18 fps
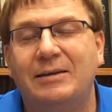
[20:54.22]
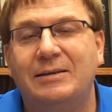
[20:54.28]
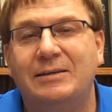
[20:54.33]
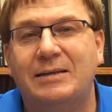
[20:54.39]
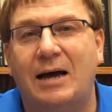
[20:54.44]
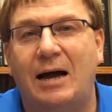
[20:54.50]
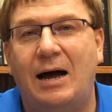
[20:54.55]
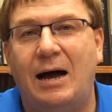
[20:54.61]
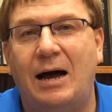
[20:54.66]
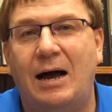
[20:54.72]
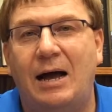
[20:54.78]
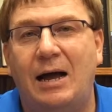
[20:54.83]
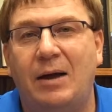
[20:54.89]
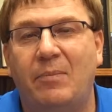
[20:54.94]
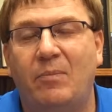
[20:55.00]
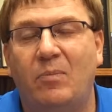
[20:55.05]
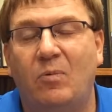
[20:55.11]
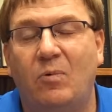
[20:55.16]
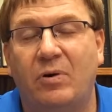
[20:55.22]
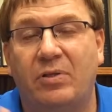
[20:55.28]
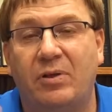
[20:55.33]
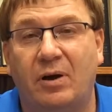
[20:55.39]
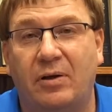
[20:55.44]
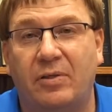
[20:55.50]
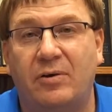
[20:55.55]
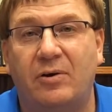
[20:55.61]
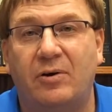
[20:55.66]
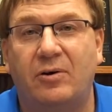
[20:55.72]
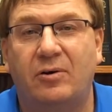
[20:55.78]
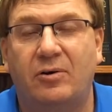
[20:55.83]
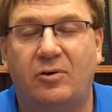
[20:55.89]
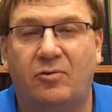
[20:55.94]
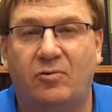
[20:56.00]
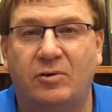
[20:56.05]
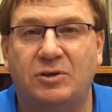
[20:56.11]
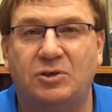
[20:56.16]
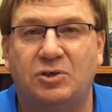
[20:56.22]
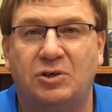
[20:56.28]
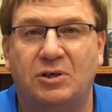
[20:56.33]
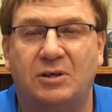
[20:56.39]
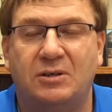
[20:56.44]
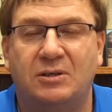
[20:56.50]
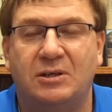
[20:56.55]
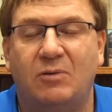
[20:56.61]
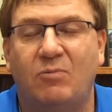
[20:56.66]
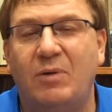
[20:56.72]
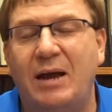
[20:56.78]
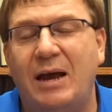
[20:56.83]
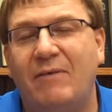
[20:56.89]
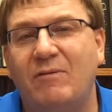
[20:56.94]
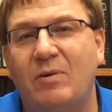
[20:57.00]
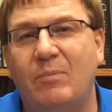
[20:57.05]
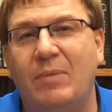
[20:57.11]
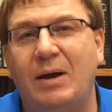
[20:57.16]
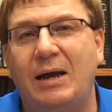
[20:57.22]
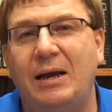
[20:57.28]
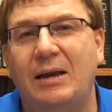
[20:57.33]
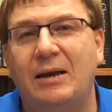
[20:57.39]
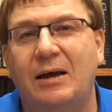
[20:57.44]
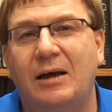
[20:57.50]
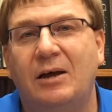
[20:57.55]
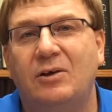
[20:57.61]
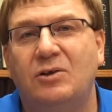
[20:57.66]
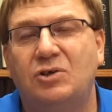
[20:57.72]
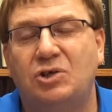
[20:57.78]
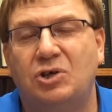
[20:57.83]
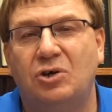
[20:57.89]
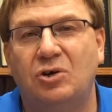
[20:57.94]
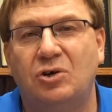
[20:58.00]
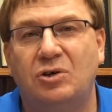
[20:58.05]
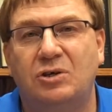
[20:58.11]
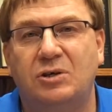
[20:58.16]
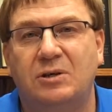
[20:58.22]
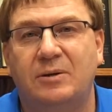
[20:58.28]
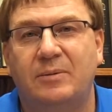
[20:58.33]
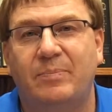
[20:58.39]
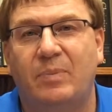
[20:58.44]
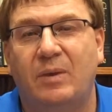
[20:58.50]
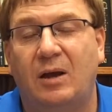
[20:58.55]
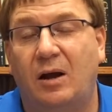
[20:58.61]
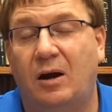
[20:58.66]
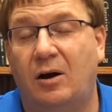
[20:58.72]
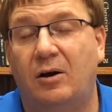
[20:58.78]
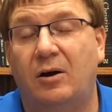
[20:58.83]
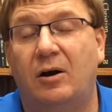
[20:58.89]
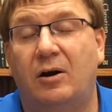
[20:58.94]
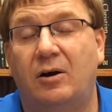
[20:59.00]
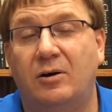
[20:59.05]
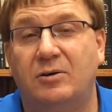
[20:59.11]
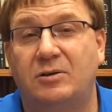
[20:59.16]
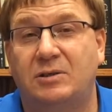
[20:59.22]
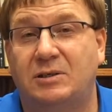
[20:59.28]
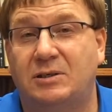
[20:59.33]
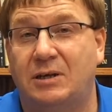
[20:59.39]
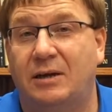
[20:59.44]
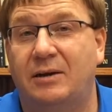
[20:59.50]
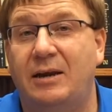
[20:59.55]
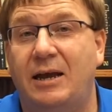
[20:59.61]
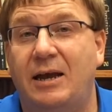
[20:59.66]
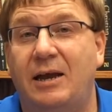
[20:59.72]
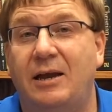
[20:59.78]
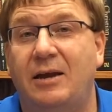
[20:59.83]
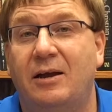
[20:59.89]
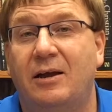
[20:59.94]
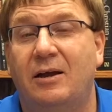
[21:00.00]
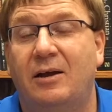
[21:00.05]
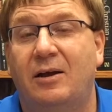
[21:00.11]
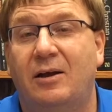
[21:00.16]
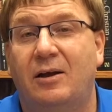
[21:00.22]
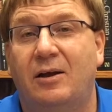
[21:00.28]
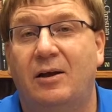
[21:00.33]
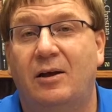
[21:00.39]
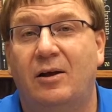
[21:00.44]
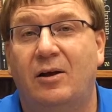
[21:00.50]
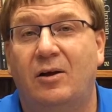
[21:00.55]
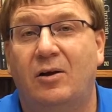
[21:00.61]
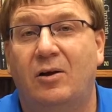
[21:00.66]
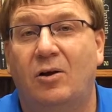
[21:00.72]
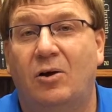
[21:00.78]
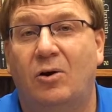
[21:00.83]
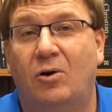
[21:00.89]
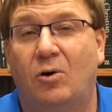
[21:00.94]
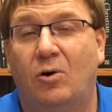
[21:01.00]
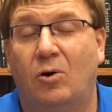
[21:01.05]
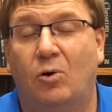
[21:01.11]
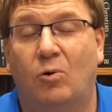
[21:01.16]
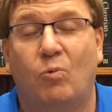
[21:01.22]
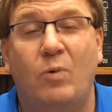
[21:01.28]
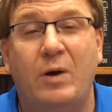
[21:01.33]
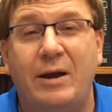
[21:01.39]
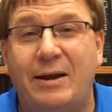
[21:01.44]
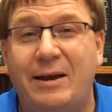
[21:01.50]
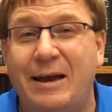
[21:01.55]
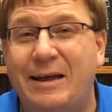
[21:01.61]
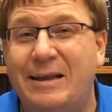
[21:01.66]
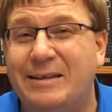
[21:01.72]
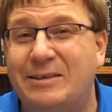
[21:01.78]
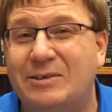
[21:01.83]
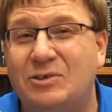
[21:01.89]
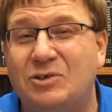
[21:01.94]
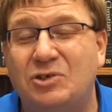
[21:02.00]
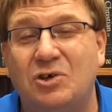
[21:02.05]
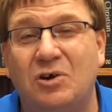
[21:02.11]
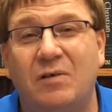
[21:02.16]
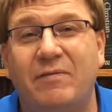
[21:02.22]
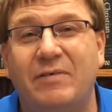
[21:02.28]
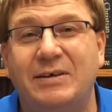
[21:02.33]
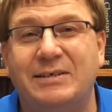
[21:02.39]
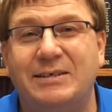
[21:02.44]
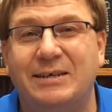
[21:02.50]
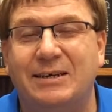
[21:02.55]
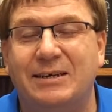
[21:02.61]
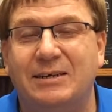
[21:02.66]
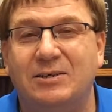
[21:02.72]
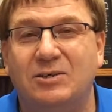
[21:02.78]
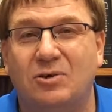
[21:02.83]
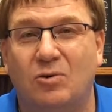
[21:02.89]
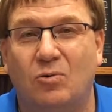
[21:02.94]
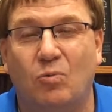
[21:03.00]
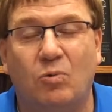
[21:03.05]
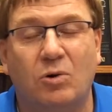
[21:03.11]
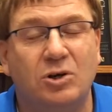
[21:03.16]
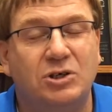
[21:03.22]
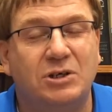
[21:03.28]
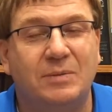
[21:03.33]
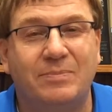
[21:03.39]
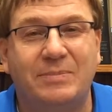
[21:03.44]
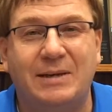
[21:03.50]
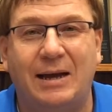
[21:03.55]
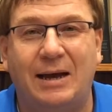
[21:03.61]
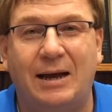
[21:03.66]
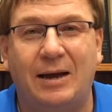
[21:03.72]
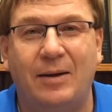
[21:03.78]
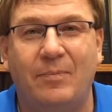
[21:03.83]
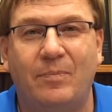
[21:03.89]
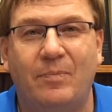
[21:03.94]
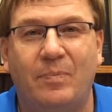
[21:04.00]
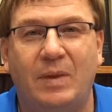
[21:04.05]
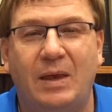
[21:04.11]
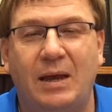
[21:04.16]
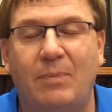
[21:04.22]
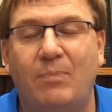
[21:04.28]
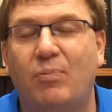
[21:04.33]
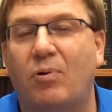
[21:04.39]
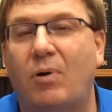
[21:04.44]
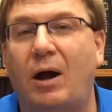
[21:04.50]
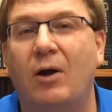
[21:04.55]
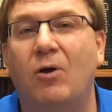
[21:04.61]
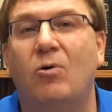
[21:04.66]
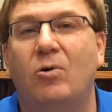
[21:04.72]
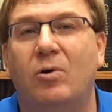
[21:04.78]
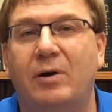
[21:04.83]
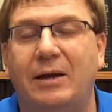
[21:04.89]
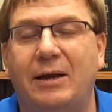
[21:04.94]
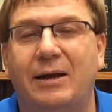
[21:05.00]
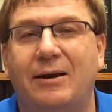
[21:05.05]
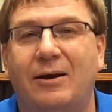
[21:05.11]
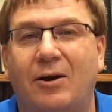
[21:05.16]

time with other Christians. And we haven't made church, our Sunday or weekend services or worship time a priority in